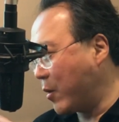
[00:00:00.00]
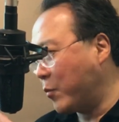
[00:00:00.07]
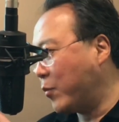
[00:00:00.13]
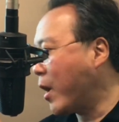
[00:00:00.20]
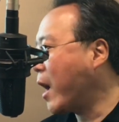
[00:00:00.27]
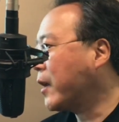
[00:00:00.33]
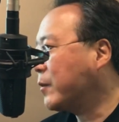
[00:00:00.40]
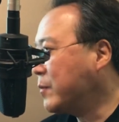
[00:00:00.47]

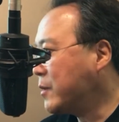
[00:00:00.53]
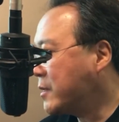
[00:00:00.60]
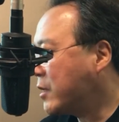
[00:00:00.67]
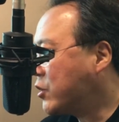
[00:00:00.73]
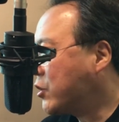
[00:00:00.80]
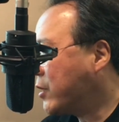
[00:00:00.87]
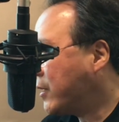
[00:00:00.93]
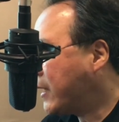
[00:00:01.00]
rock
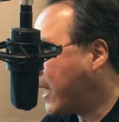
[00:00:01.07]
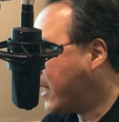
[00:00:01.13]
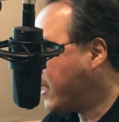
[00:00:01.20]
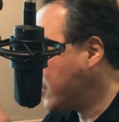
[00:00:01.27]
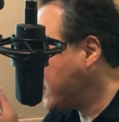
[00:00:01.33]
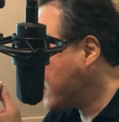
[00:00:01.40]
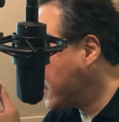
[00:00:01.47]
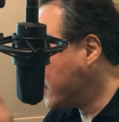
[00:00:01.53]
musician that
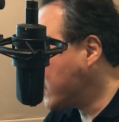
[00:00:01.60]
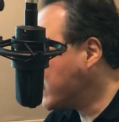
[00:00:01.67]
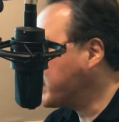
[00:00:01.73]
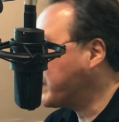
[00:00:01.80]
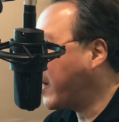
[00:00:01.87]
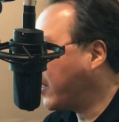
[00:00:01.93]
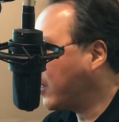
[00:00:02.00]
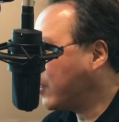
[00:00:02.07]
is
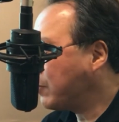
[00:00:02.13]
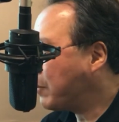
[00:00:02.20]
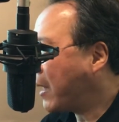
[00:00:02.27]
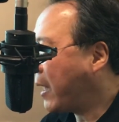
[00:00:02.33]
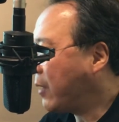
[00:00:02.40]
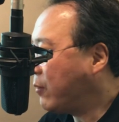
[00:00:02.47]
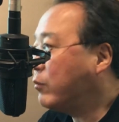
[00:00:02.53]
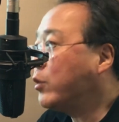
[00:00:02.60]
inspired
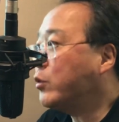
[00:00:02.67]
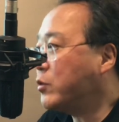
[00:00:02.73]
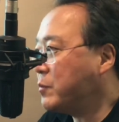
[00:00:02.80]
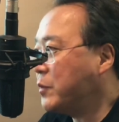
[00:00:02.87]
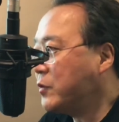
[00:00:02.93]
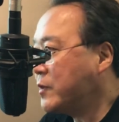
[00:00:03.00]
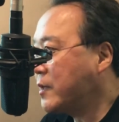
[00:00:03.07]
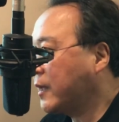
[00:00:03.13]
by root
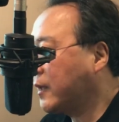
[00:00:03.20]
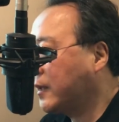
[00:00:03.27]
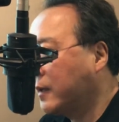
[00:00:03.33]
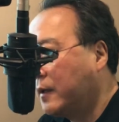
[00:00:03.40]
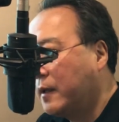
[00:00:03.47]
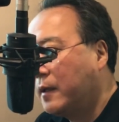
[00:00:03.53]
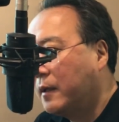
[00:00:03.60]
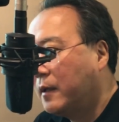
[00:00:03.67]
music,
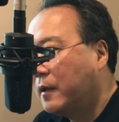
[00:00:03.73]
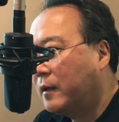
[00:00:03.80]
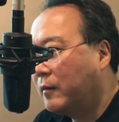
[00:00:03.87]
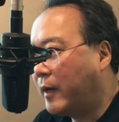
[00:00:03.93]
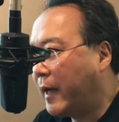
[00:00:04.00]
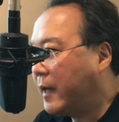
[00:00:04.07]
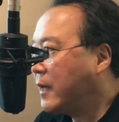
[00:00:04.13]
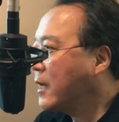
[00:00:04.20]

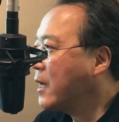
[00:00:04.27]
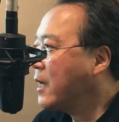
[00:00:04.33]
right?